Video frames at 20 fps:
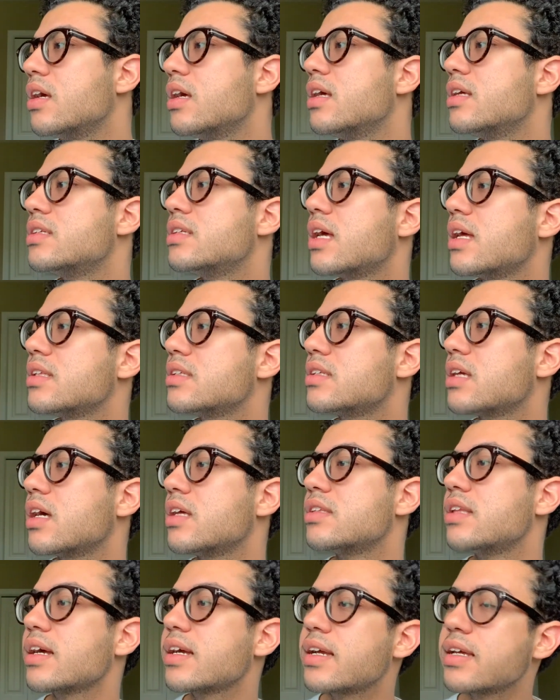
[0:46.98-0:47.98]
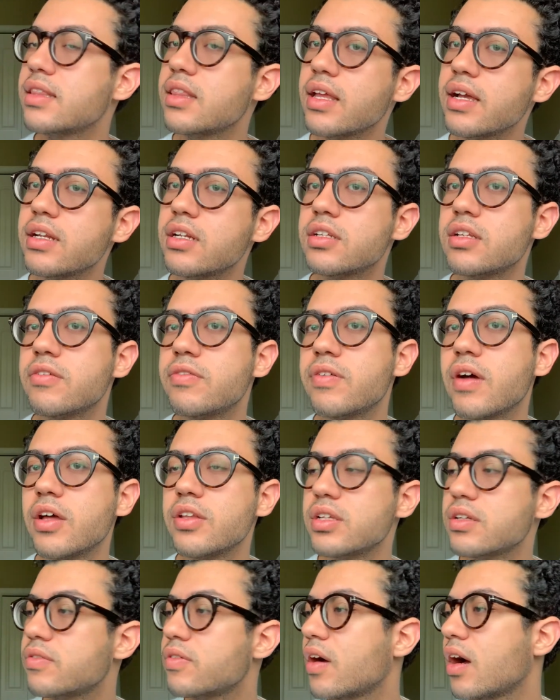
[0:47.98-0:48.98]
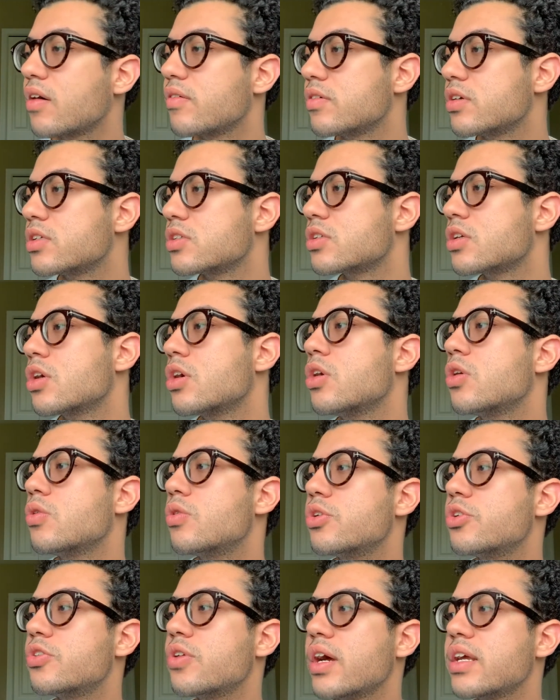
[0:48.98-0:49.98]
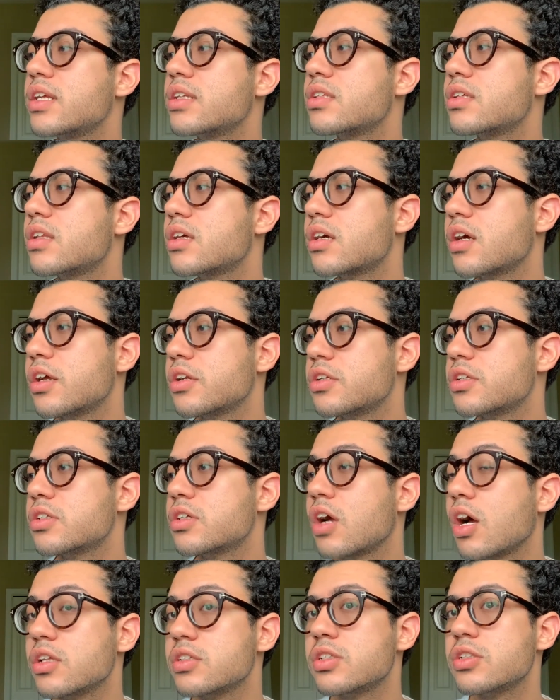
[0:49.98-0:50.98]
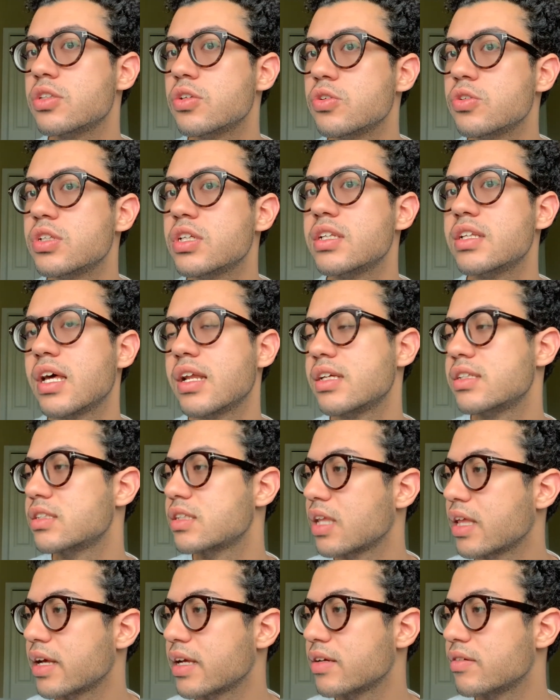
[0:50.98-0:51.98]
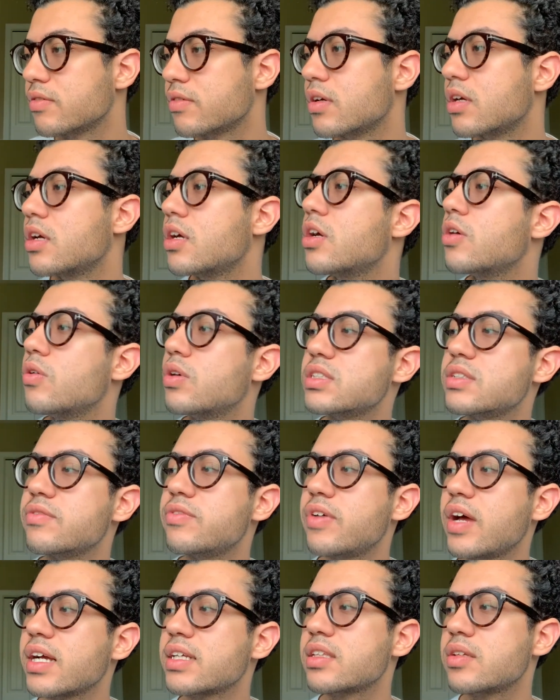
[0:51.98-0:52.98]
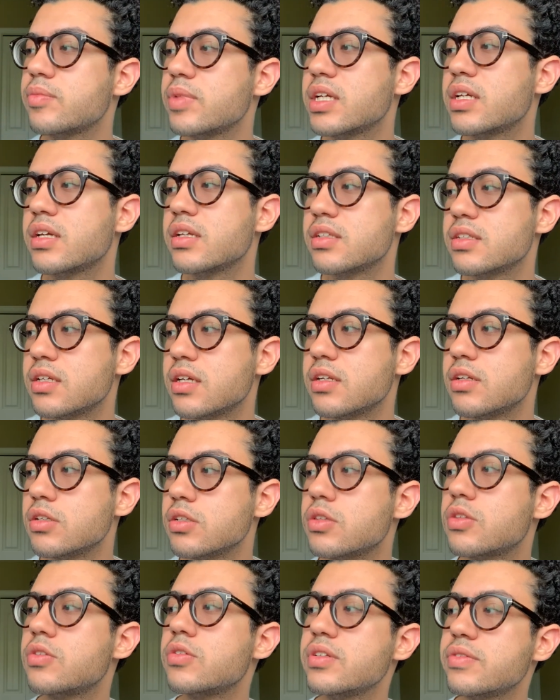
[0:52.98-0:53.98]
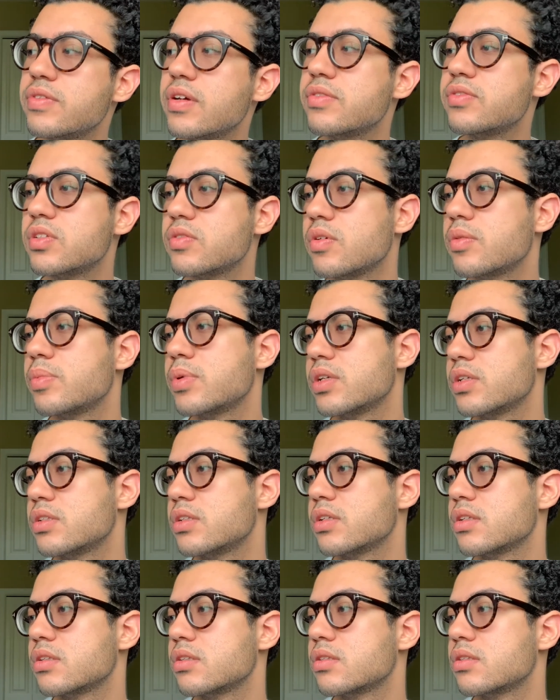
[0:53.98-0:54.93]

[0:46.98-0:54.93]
since a decade later the Founding Fathers would write into the country's constitution that a slave was in fact to be considered 3/5 of a person.